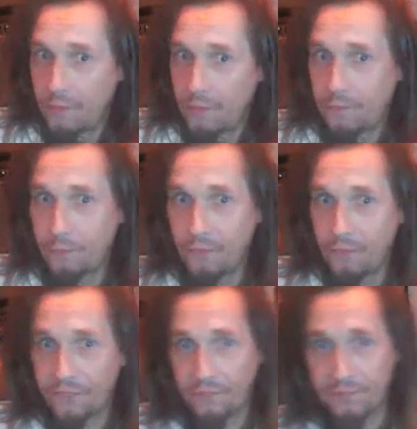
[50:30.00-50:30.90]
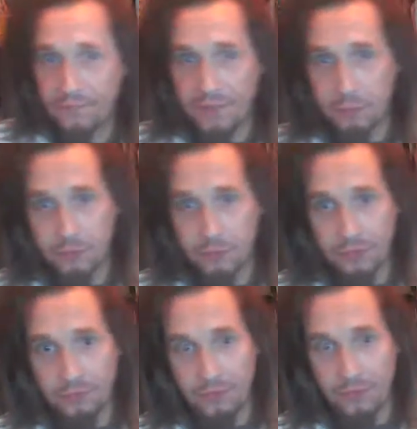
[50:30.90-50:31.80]
than what's on the
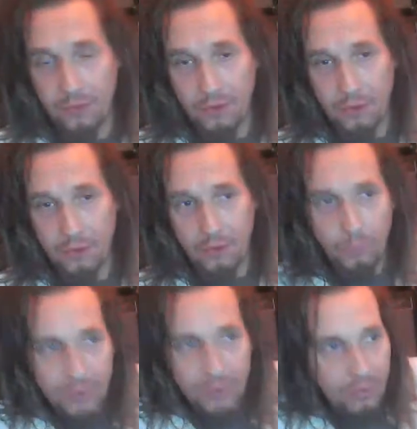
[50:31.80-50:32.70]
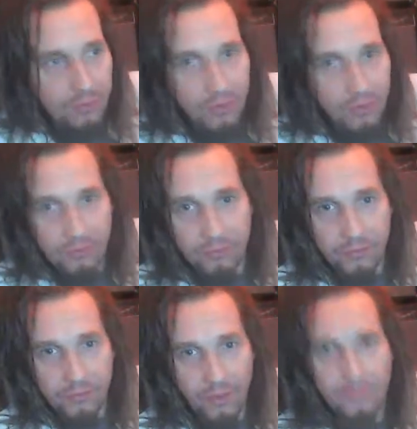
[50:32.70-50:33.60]
Remundu. We don't know.
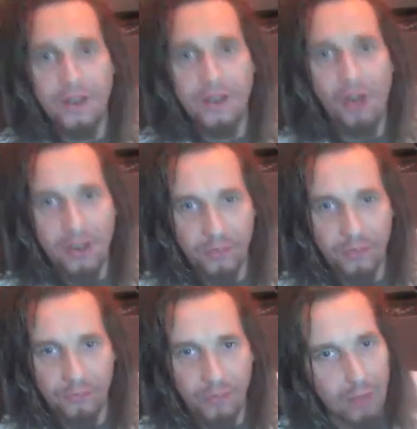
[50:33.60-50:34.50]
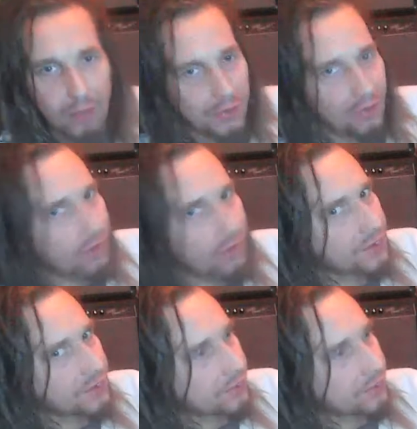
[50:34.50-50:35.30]
Only I know. I'm an artist,